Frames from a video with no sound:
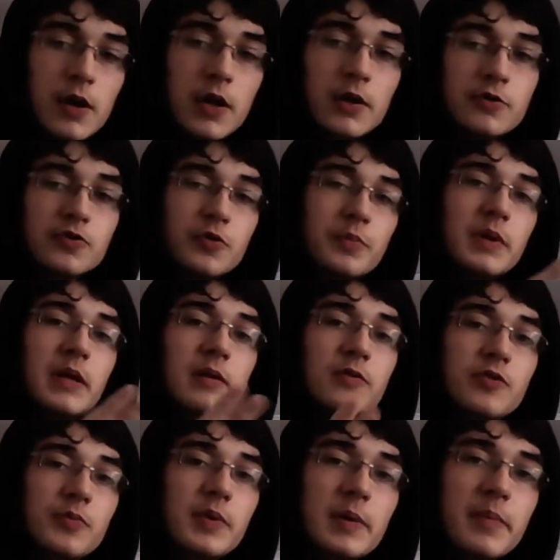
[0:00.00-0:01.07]

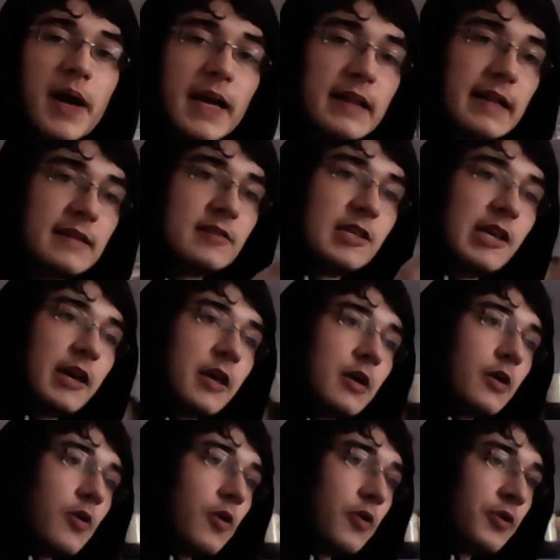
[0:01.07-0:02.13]
to be magnetic
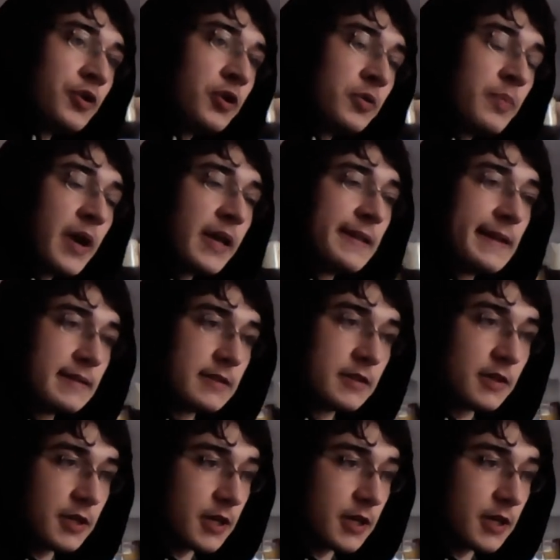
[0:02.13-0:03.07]
or not magnetic.